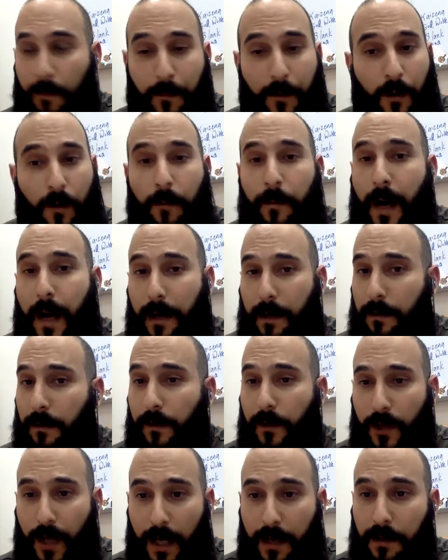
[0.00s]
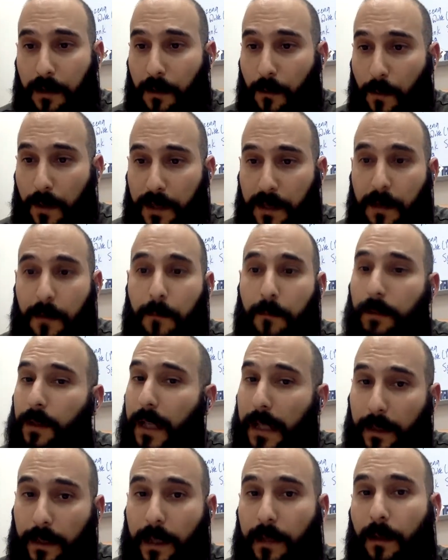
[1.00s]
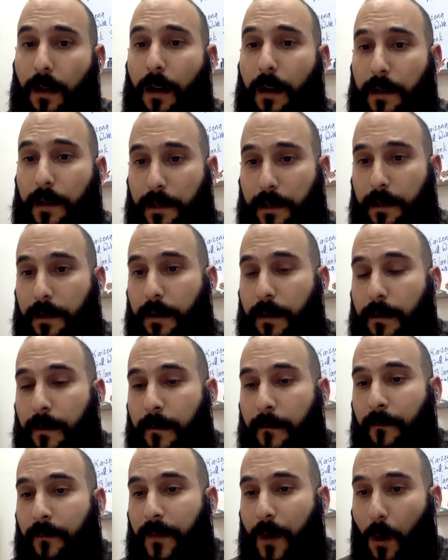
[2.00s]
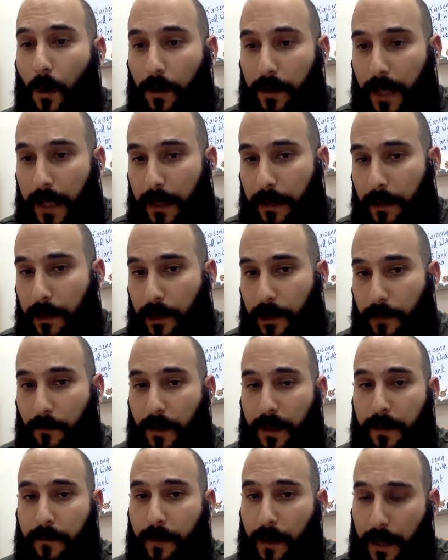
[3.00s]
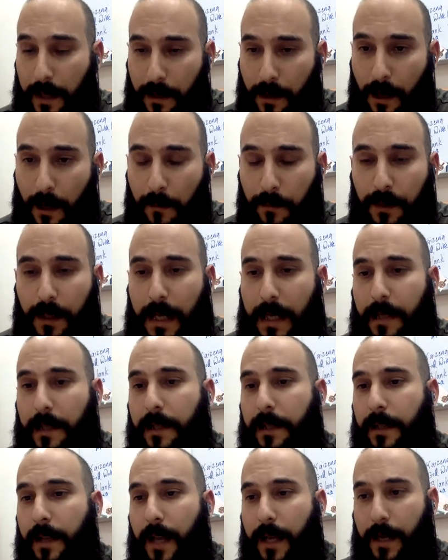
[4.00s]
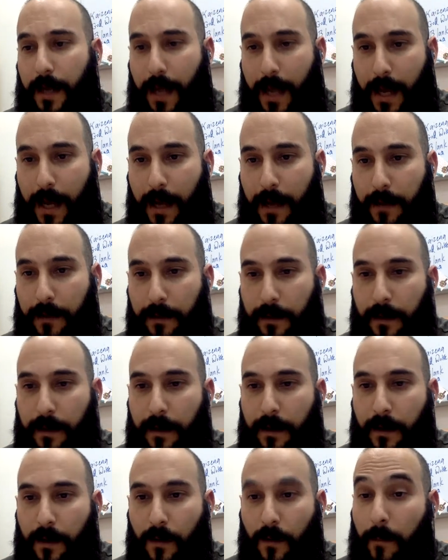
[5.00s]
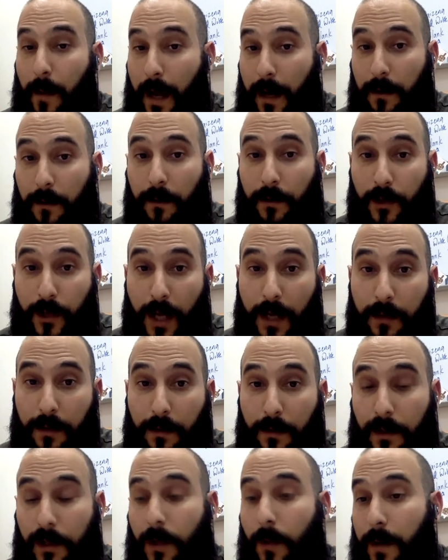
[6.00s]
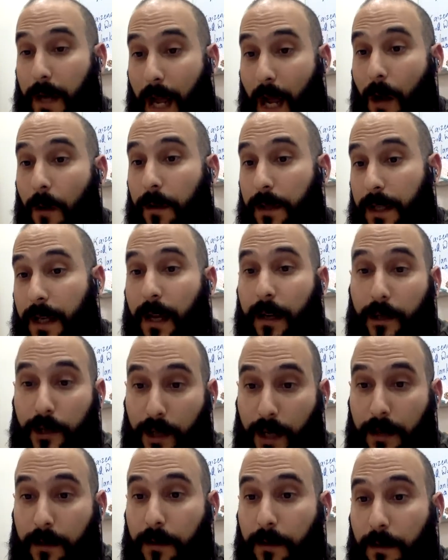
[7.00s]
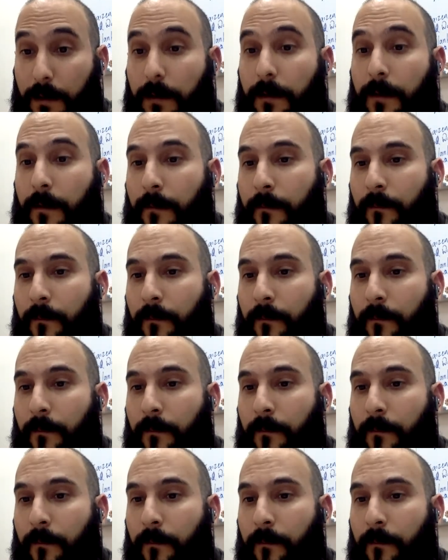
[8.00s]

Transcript: Grammatical gender was completely lost. Old English was very complex and it had grammatical gender, so nouns had gender.